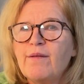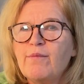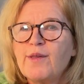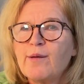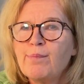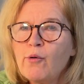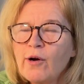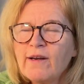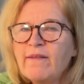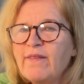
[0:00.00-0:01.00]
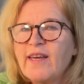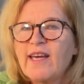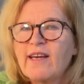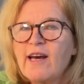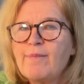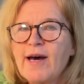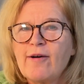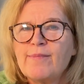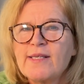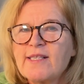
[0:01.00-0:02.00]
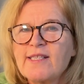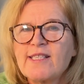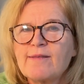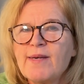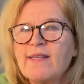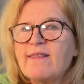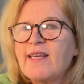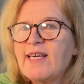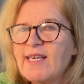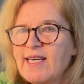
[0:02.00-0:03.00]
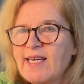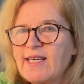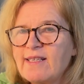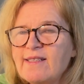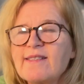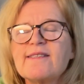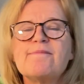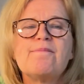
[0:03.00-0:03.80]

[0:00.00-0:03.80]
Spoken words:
the important thing about Mrs. Smith is,